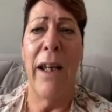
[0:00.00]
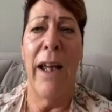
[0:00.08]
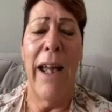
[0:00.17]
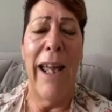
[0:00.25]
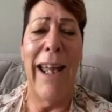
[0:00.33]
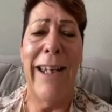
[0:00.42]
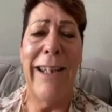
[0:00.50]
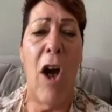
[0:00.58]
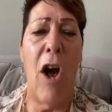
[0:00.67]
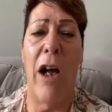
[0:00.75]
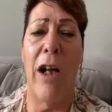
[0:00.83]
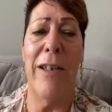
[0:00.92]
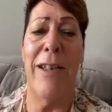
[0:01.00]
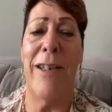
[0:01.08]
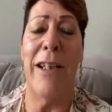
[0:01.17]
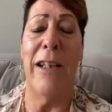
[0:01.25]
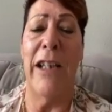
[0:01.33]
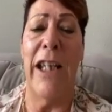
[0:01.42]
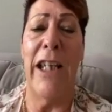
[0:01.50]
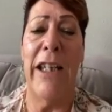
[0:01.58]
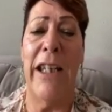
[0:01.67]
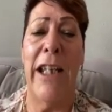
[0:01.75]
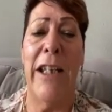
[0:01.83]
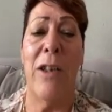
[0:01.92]
and constantly
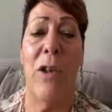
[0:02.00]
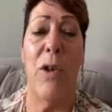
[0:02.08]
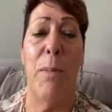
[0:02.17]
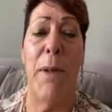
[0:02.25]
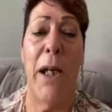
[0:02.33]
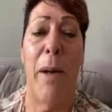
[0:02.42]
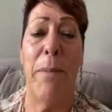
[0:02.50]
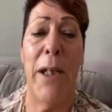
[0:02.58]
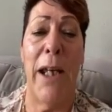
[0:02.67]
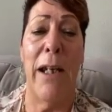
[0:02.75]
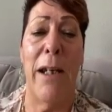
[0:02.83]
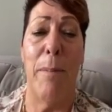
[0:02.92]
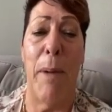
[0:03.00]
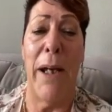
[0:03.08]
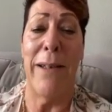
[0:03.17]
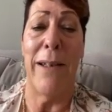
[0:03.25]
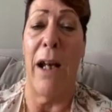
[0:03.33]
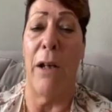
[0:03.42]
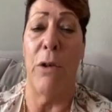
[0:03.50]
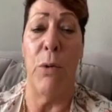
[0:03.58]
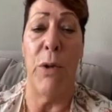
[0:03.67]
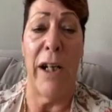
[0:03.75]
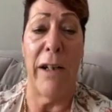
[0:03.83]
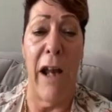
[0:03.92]
needs to be updated based on new
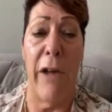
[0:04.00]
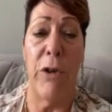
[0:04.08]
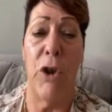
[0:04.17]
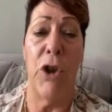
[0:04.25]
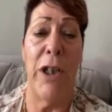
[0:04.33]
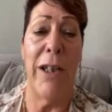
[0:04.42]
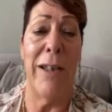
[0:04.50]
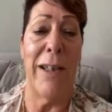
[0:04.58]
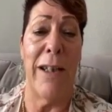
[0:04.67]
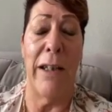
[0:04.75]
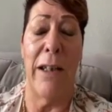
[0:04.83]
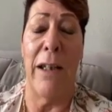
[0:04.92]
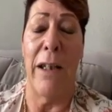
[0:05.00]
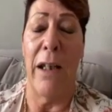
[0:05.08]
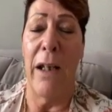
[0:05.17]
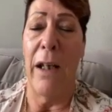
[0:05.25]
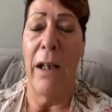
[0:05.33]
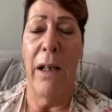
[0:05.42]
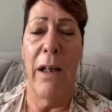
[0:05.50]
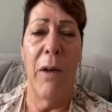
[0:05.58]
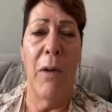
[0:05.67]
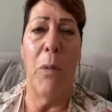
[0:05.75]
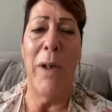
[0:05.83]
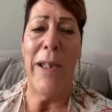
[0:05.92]
technologies and
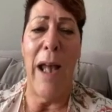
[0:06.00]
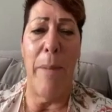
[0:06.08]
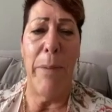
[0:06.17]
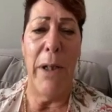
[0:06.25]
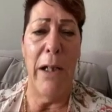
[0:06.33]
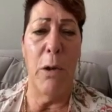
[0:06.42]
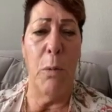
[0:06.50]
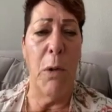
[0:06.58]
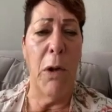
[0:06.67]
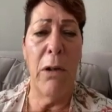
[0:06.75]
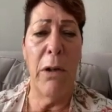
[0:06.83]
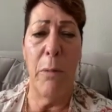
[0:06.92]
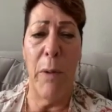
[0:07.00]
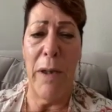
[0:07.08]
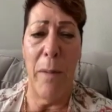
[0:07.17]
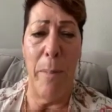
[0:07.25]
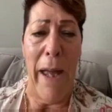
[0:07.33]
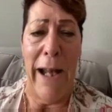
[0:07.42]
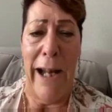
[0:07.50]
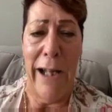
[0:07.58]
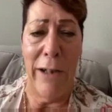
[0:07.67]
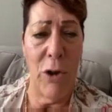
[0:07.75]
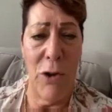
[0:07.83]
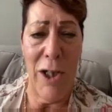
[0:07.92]
what's happening in the world and what the bad
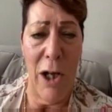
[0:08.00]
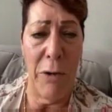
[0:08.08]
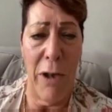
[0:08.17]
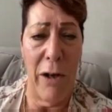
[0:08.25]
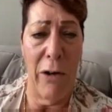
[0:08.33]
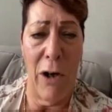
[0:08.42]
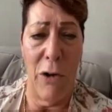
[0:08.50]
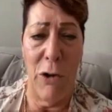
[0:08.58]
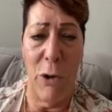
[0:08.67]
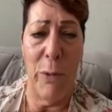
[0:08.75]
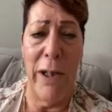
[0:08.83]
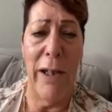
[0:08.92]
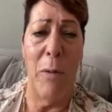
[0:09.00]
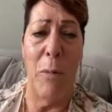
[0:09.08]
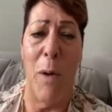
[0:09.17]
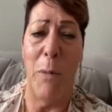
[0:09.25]
actors out there are doing and what we